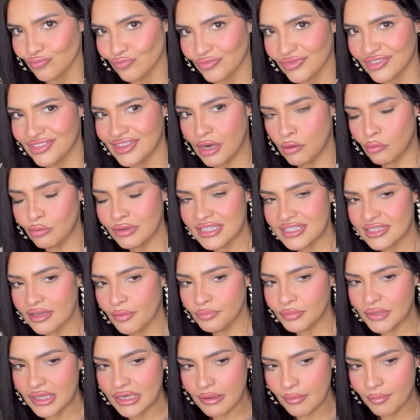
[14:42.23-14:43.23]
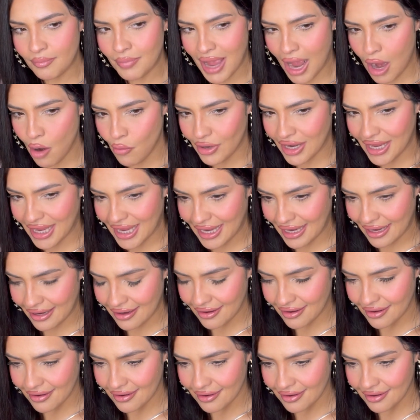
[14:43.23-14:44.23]
There was something about it
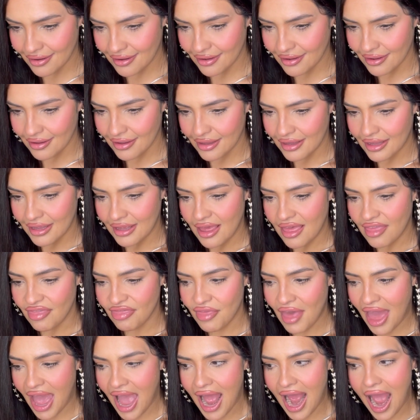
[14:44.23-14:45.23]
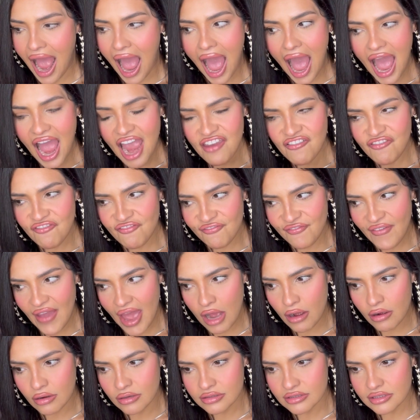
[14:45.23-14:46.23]
that I
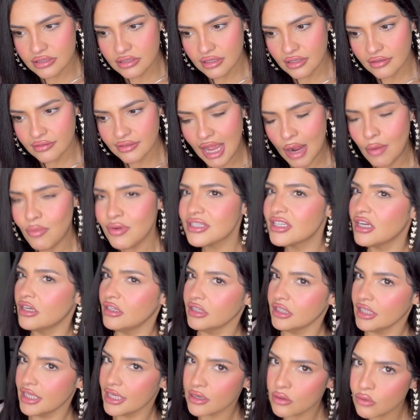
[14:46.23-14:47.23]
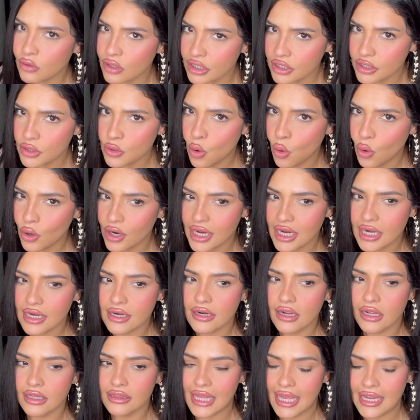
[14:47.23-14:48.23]
felt that was a little
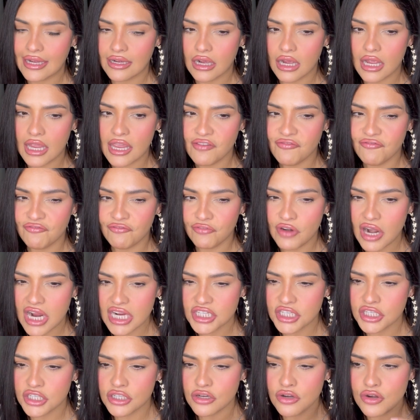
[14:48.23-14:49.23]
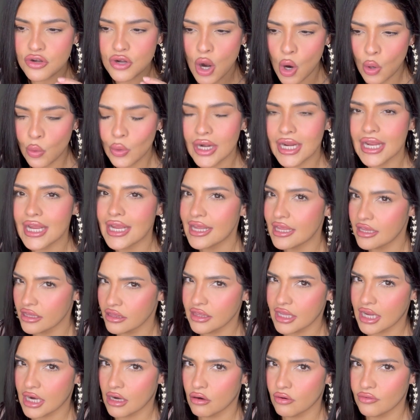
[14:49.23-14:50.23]
annoying, like a fresh note
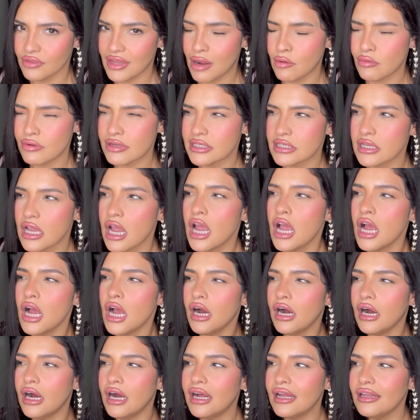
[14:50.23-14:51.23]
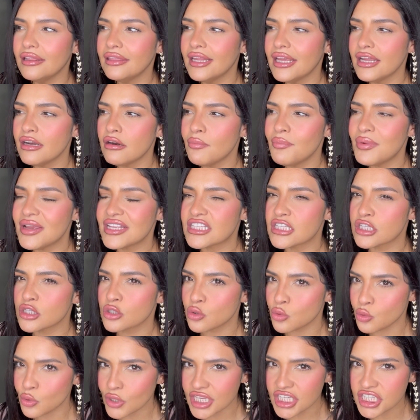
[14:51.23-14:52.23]
in there that was a little bit
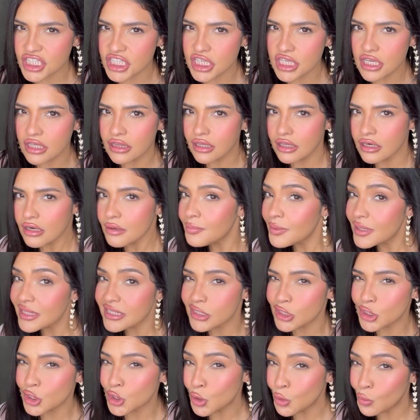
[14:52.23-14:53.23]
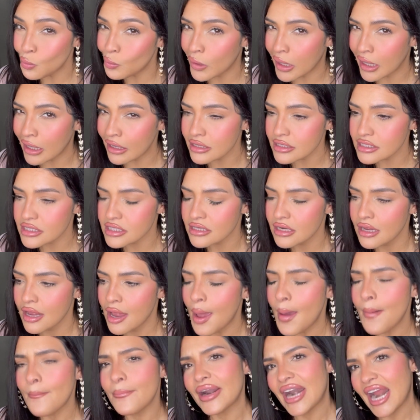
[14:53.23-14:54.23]
screechy, a little bit too much,
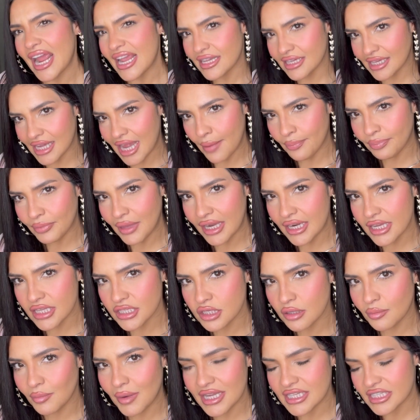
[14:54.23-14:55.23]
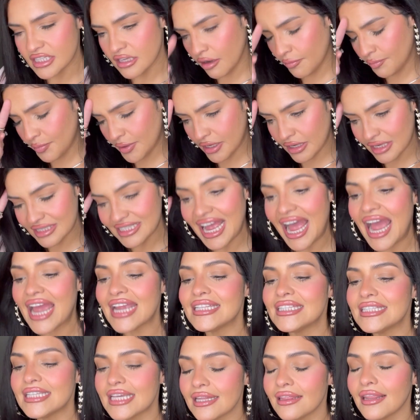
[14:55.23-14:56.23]
but I kept that into myself because I
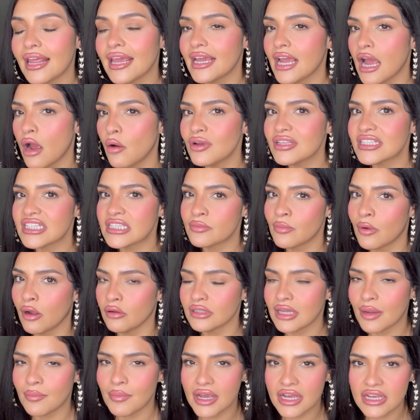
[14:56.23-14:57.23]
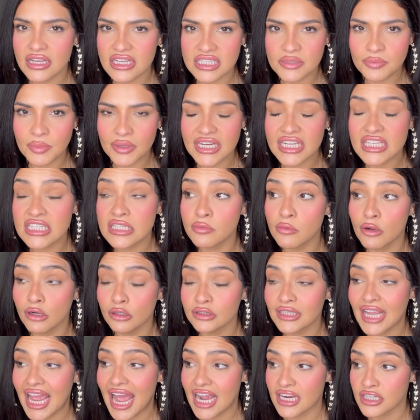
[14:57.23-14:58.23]
did like how it smelled on my husband. It
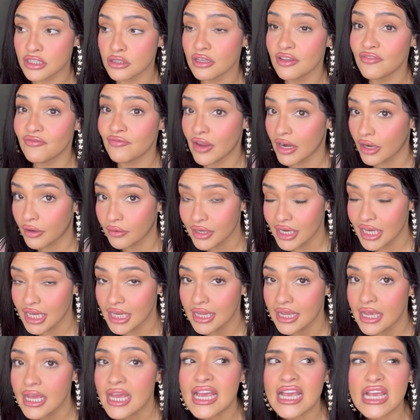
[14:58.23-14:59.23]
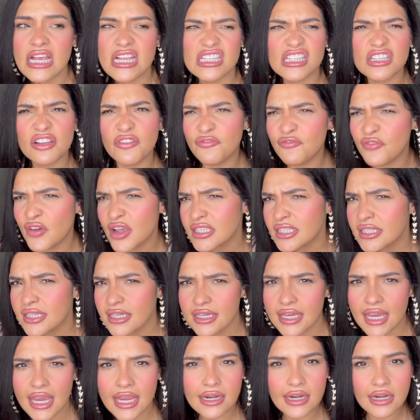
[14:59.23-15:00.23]
smelled actually very
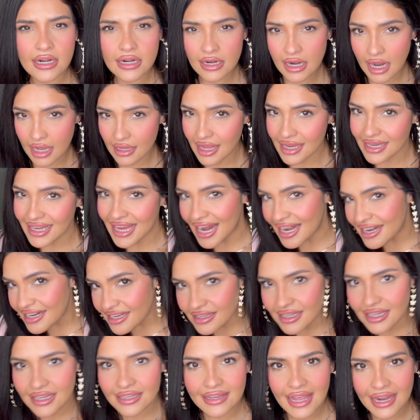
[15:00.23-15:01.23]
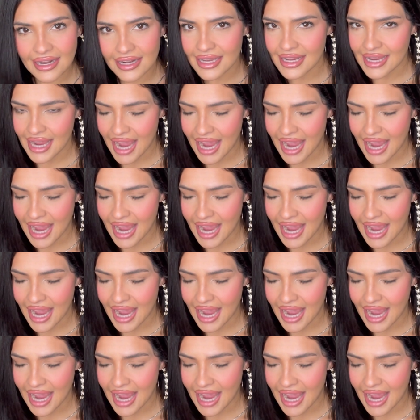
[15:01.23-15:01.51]
sophisticated, not like anything that he